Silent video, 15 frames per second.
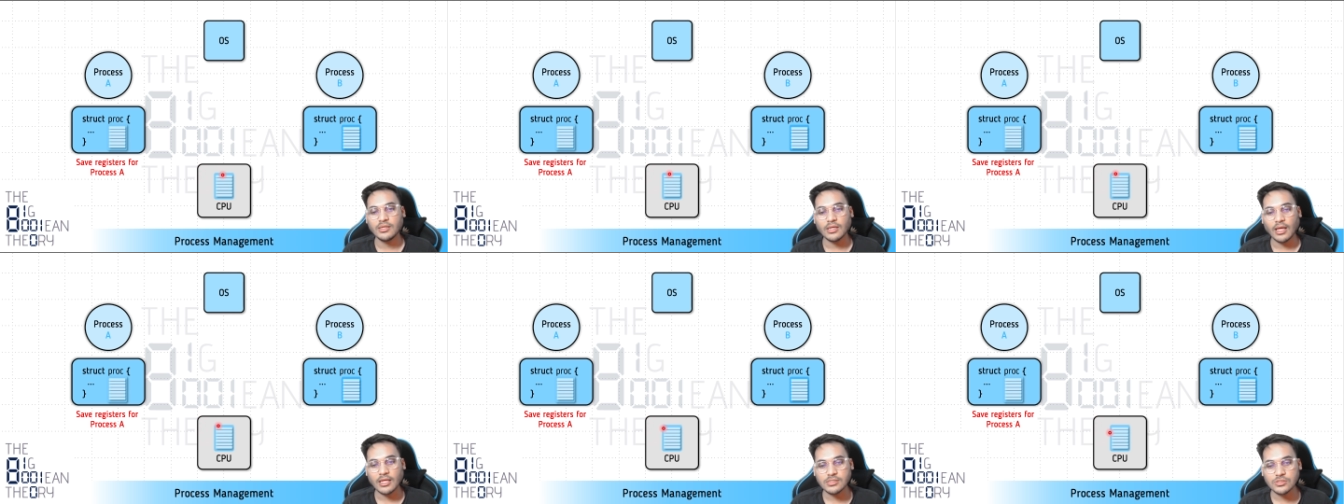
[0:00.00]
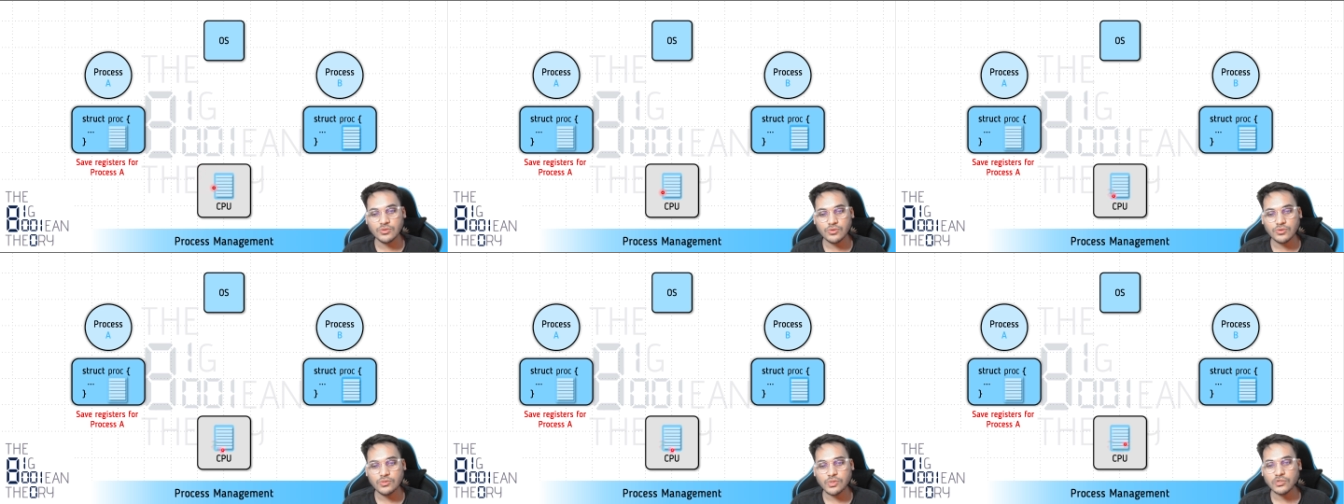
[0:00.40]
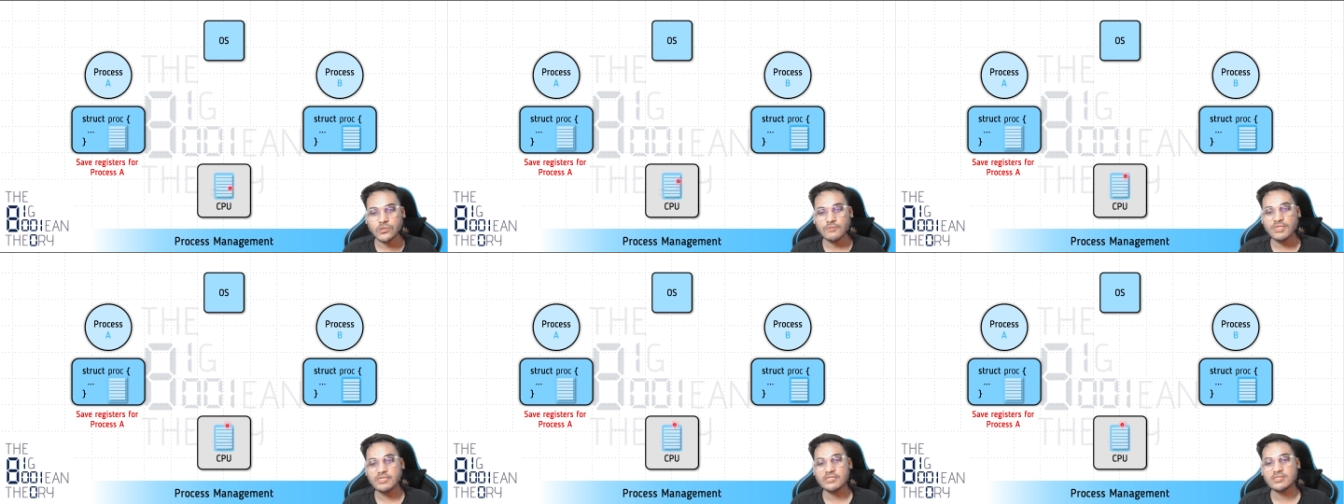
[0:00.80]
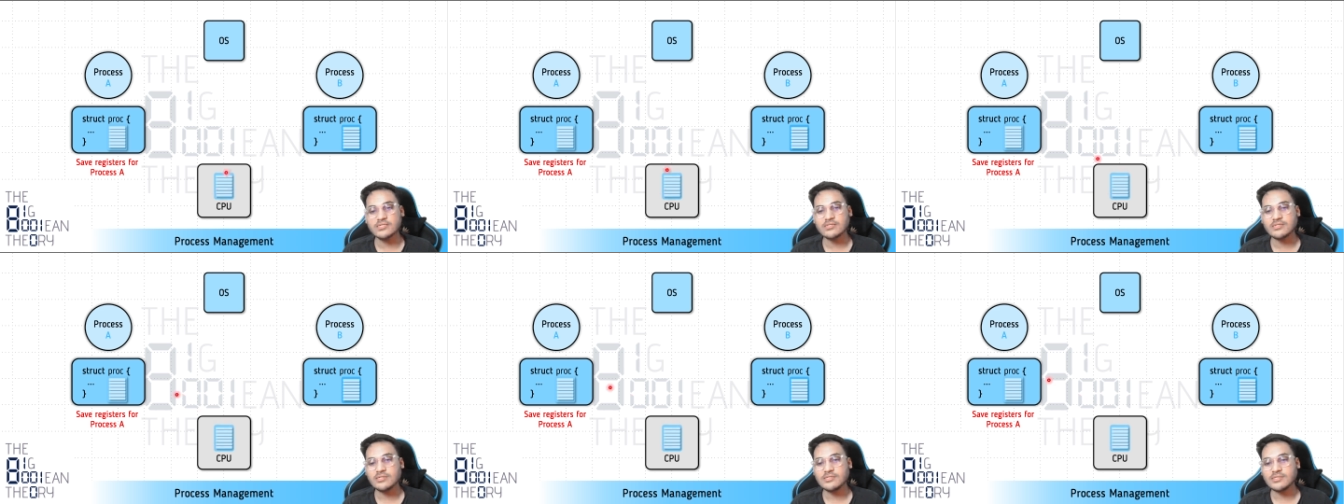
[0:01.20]
and stores all of these
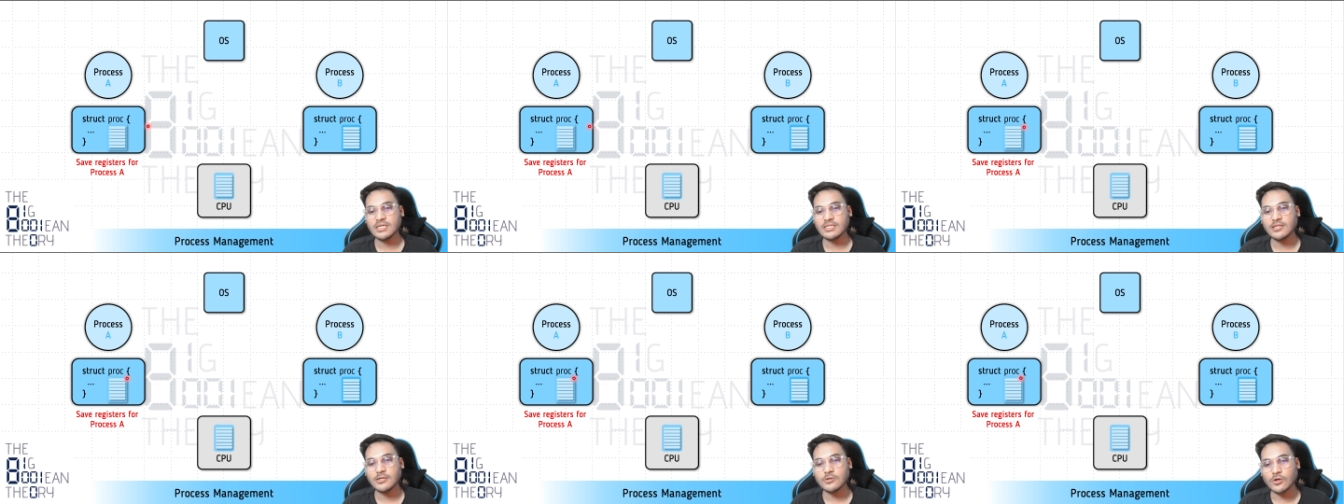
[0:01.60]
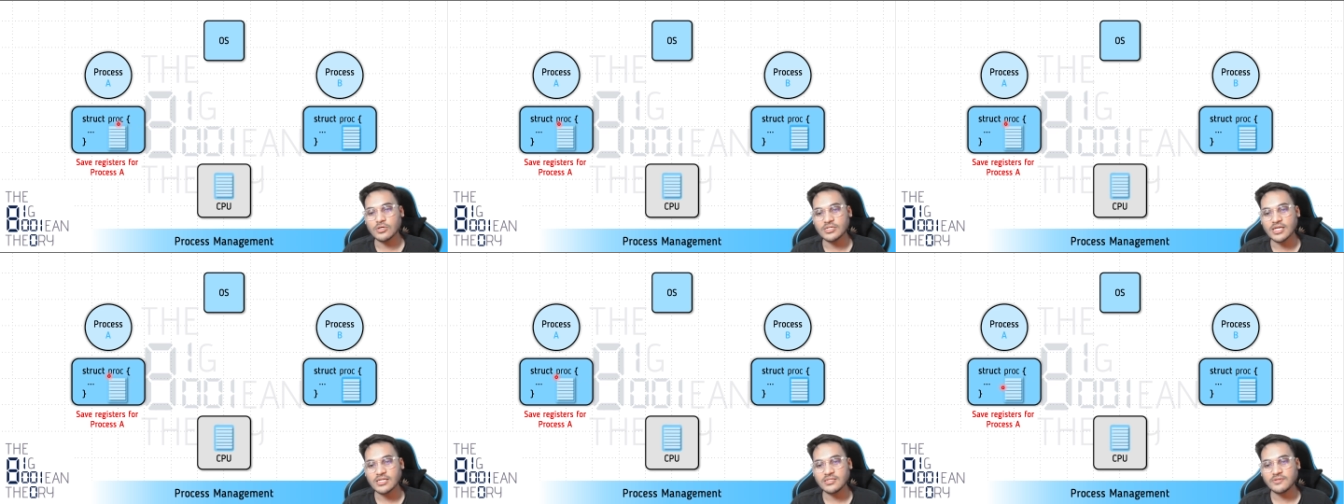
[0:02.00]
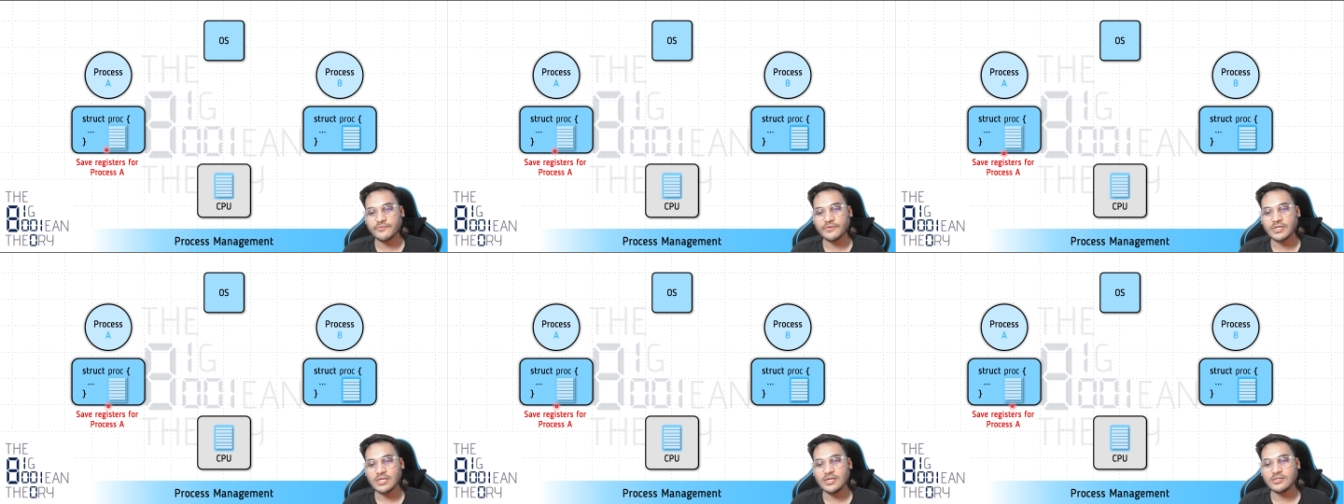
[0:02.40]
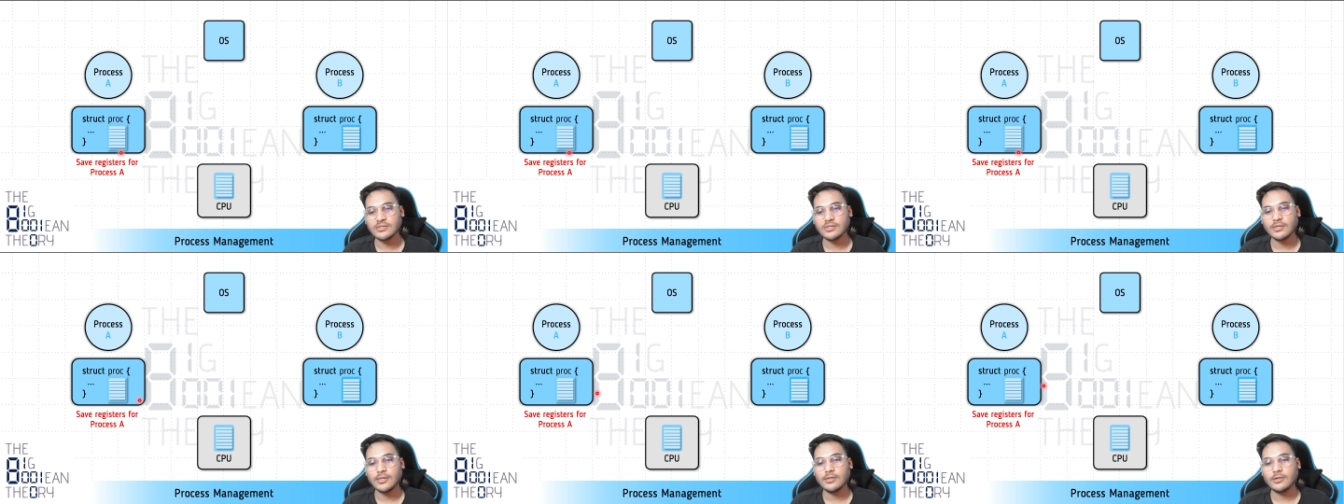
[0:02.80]
registers in the context field
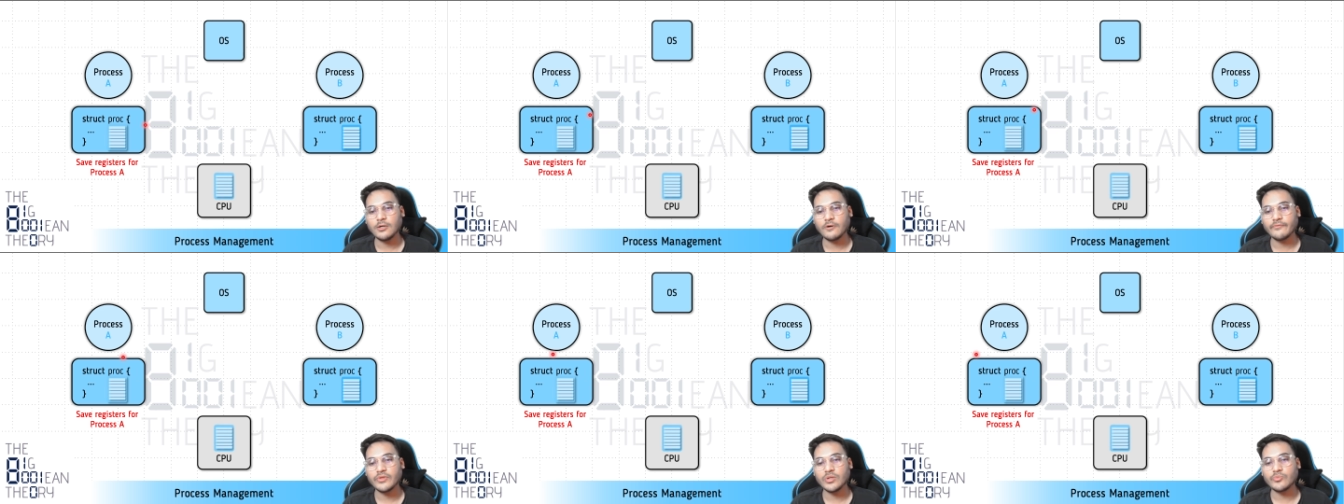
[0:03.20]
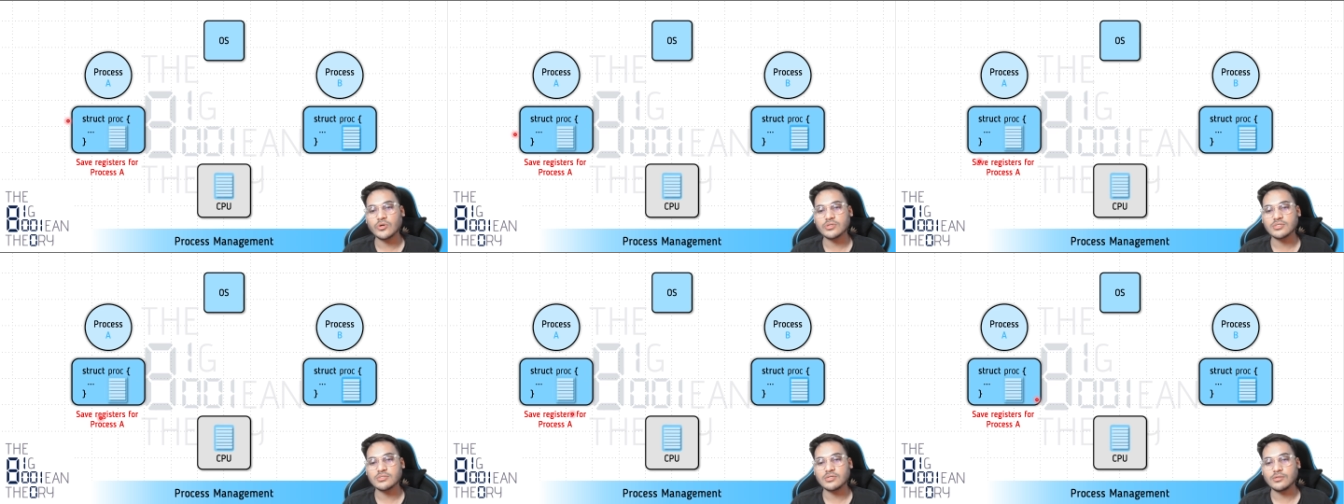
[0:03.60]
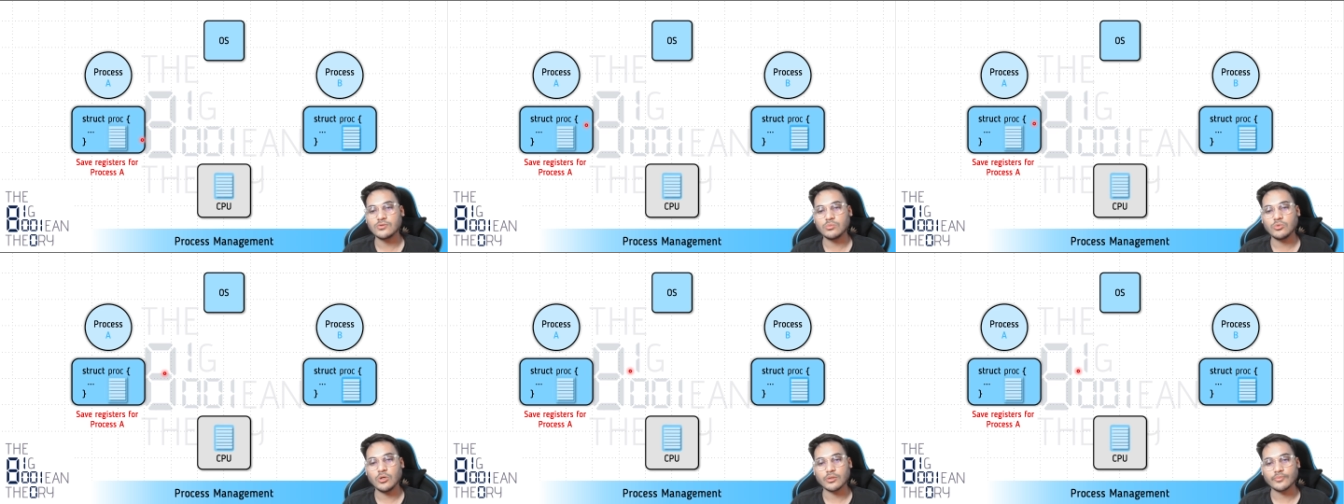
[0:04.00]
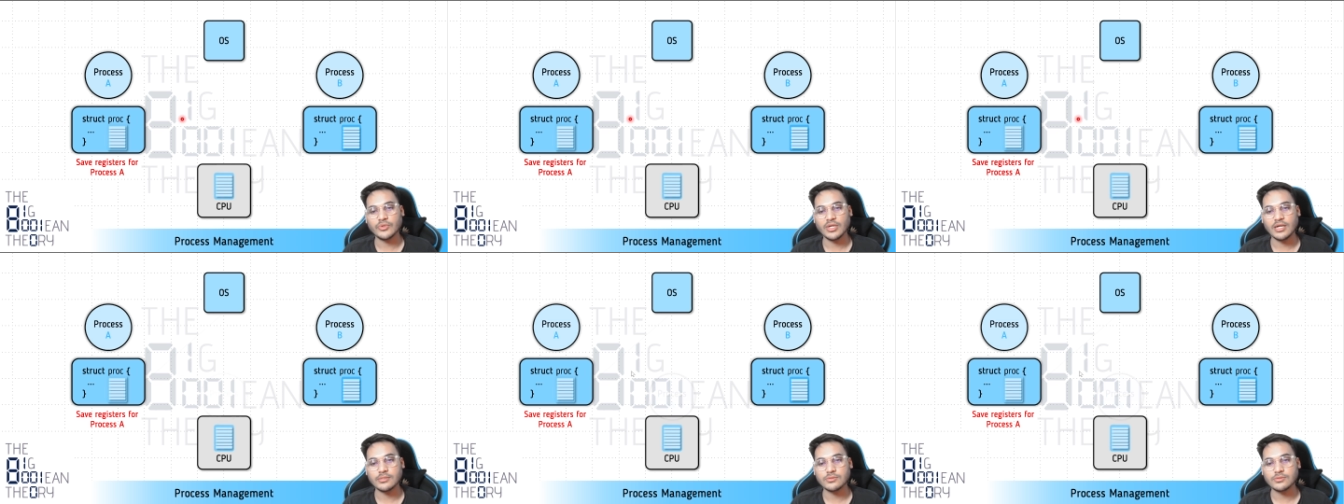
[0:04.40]
of the process control block, right?